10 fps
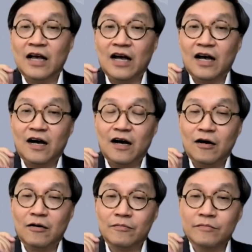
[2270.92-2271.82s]

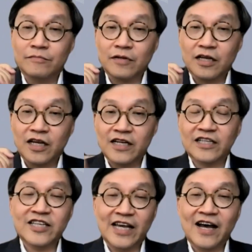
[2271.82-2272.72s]
Getting
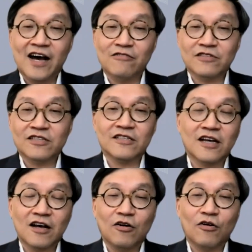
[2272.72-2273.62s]
takeouts,
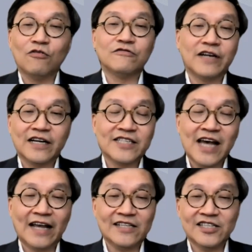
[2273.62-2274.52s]
ordering a
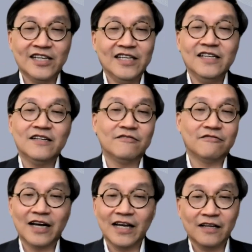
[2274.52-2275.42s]
taxi,
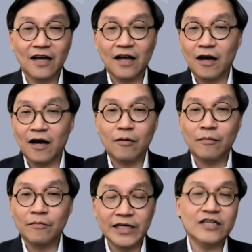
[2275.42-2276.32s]
right?
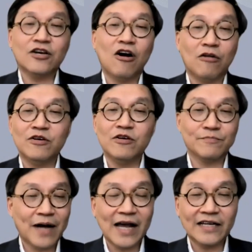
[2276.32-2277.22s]
E-commerce,
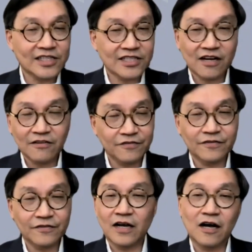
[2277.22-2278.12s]
buying stuff,
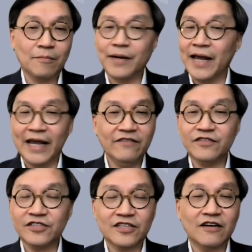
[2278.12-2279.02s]
paying
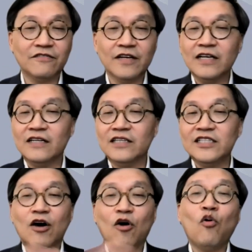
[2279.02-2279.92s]
for stuff.
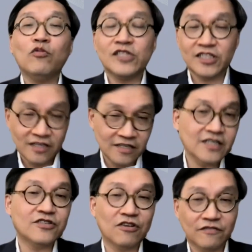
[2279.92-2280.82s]
These are all city
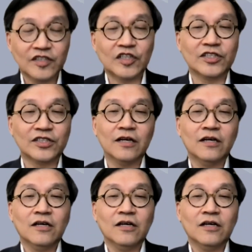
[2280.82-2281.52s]
services.